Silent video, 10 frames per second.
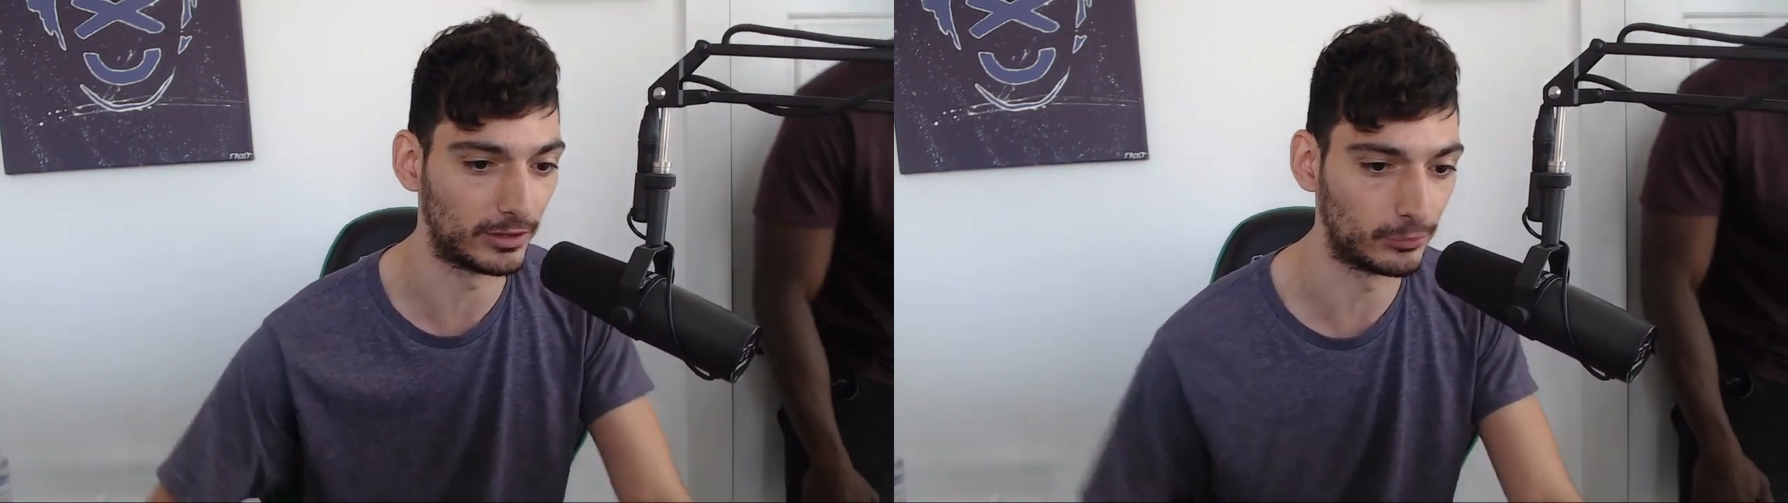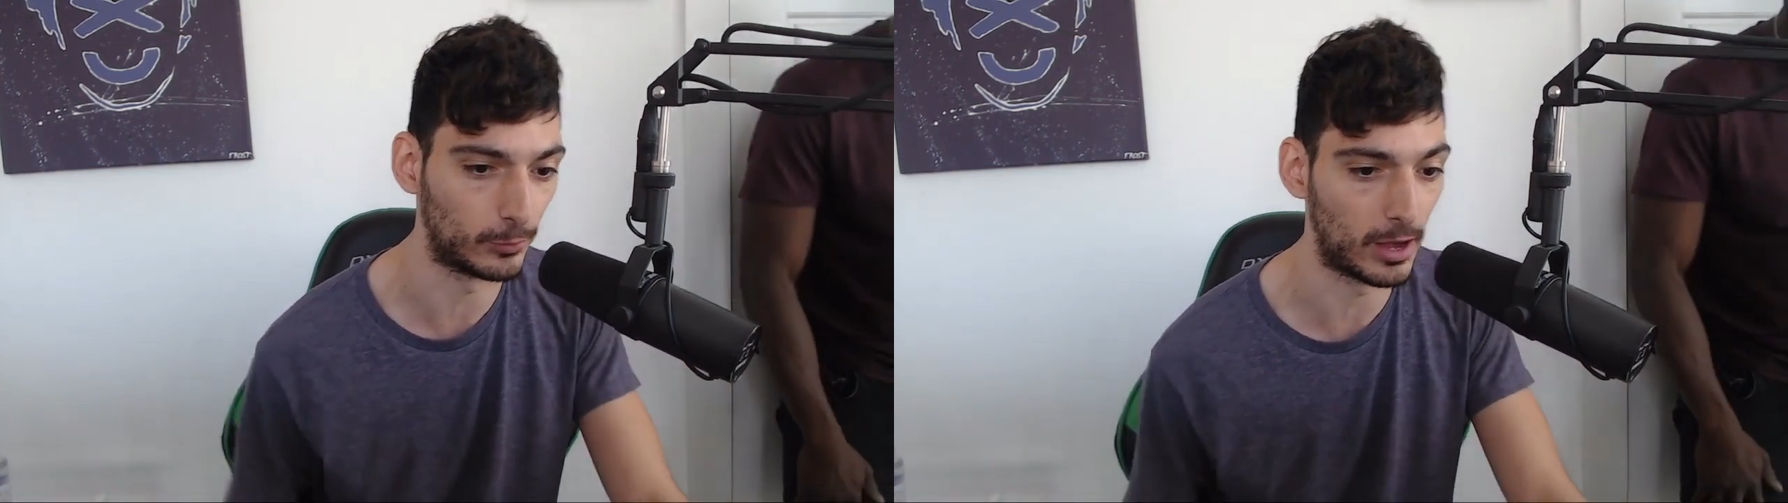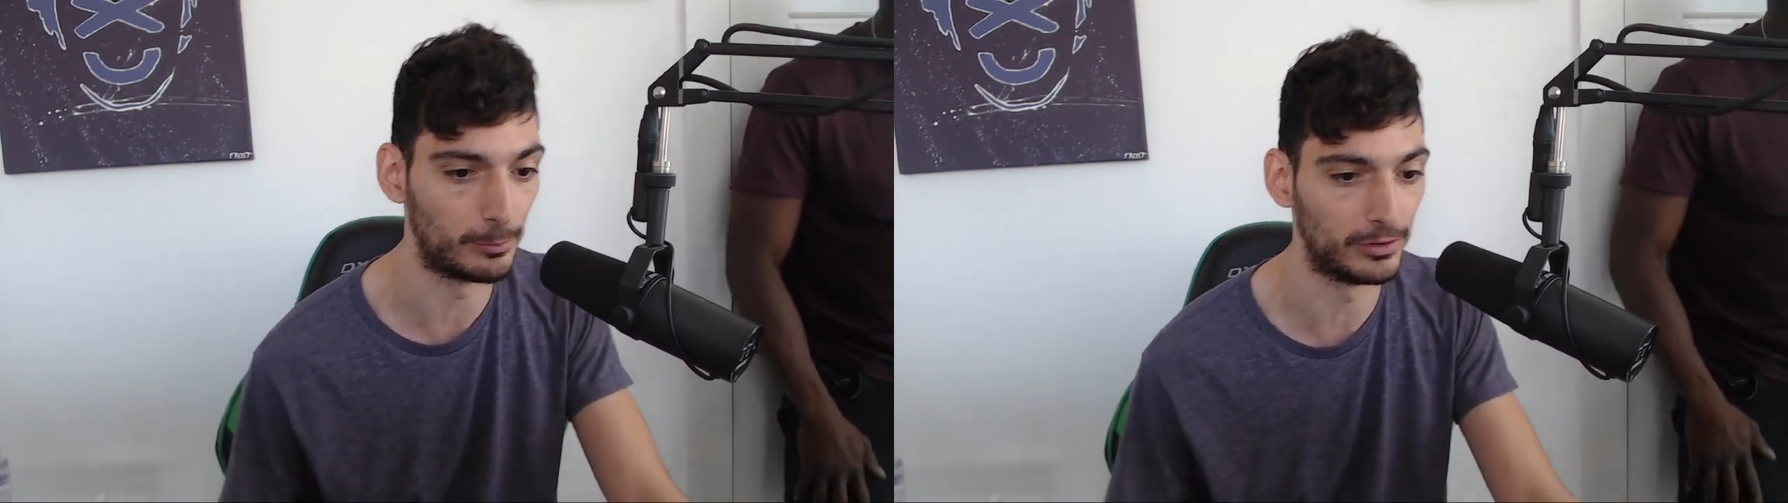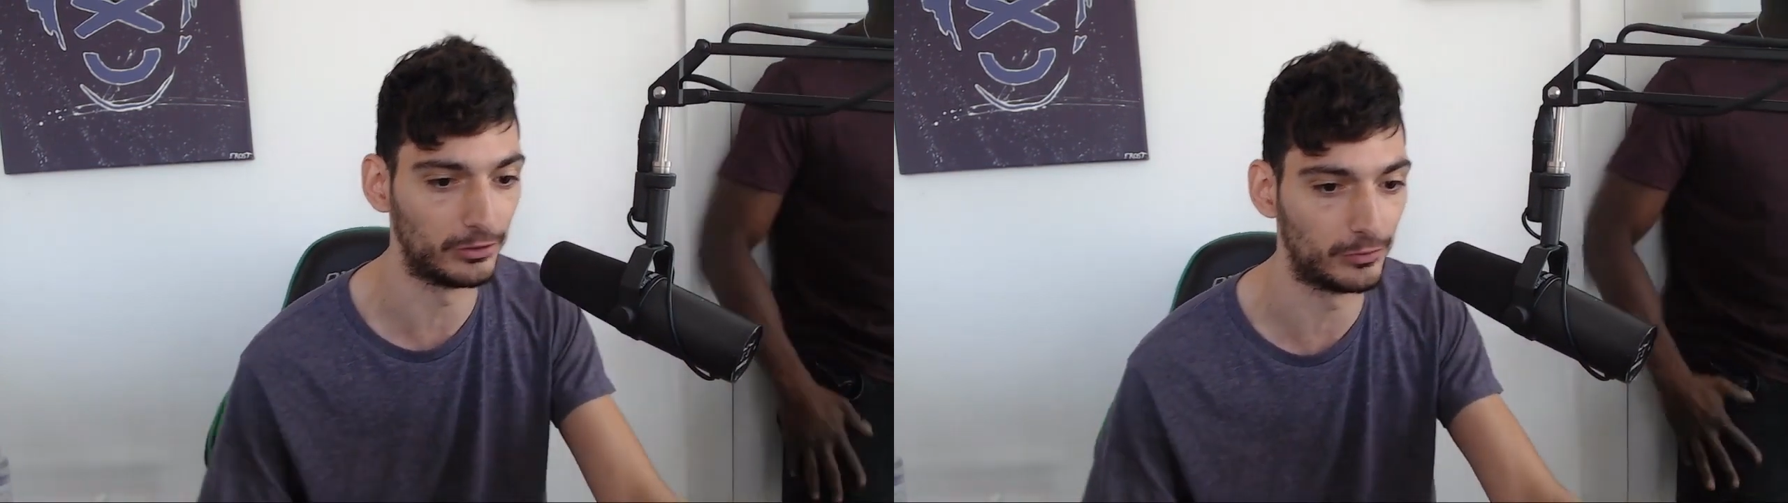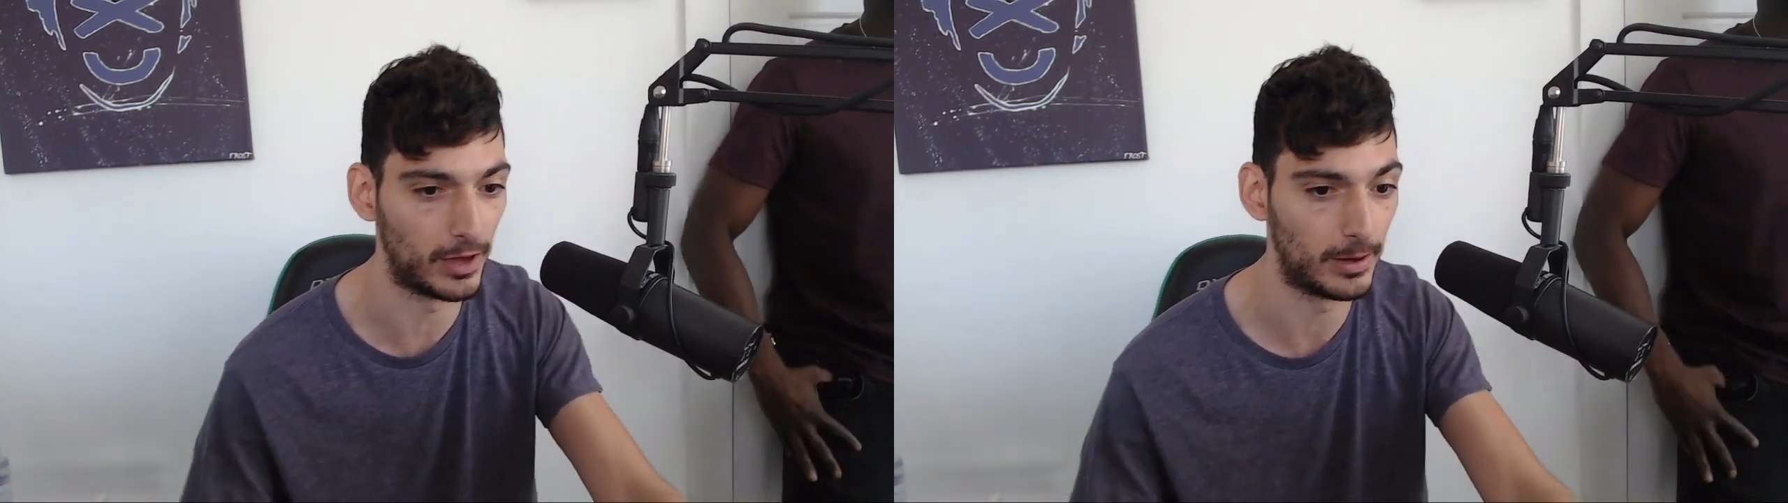that's around, but
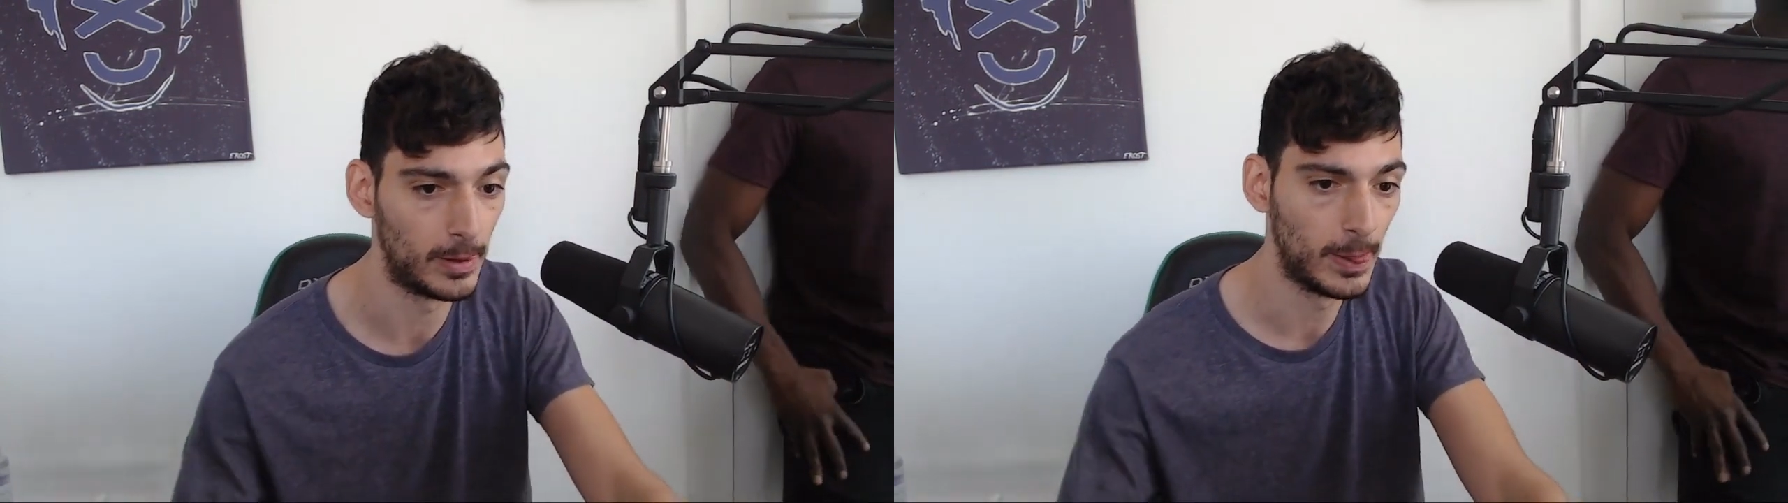it's fine.